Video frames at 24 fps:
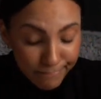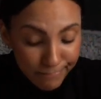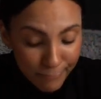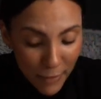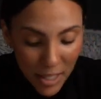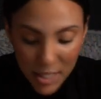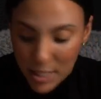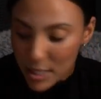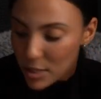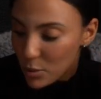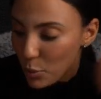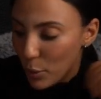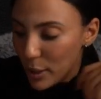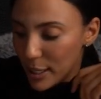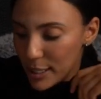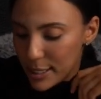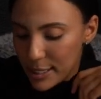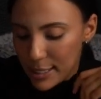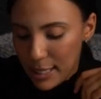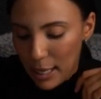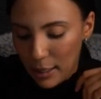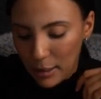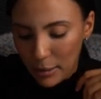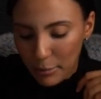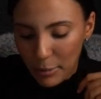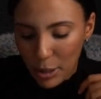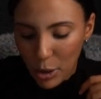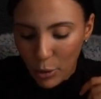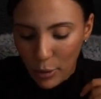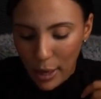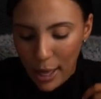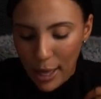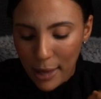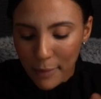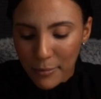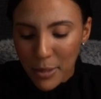This is what it's telling me,
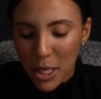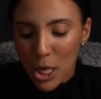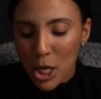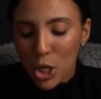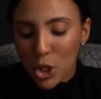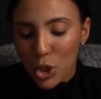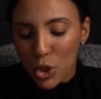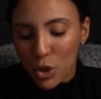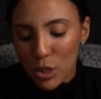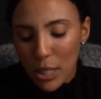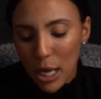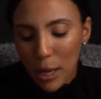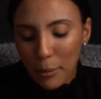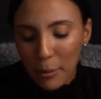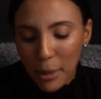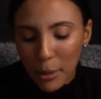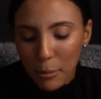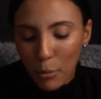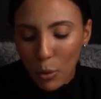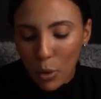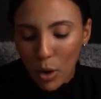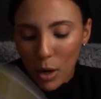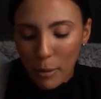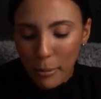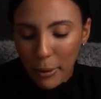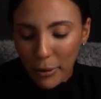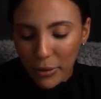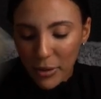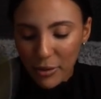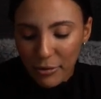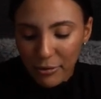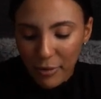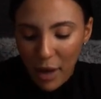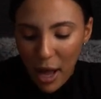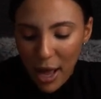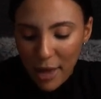okay? So tell me more about
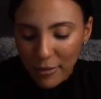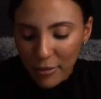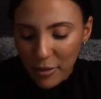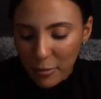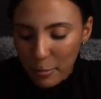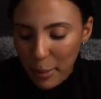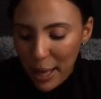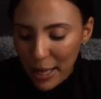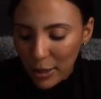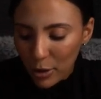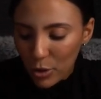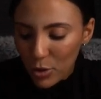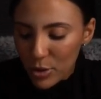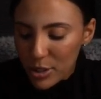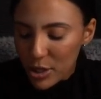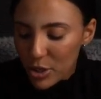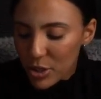the Five of Pentacles.